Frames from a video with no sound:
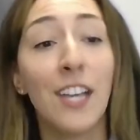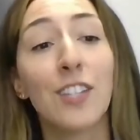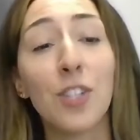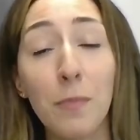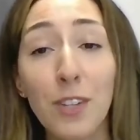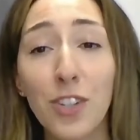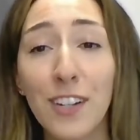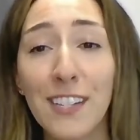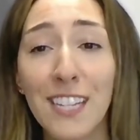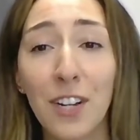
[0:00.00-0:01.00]
So be sure
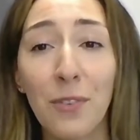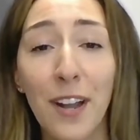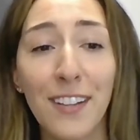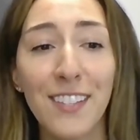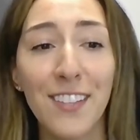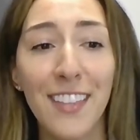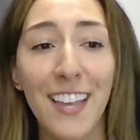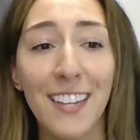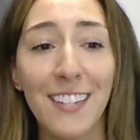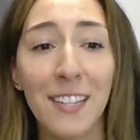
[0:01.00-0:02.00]
to stick around until the
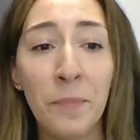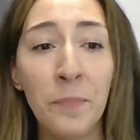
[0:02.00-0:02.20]
end.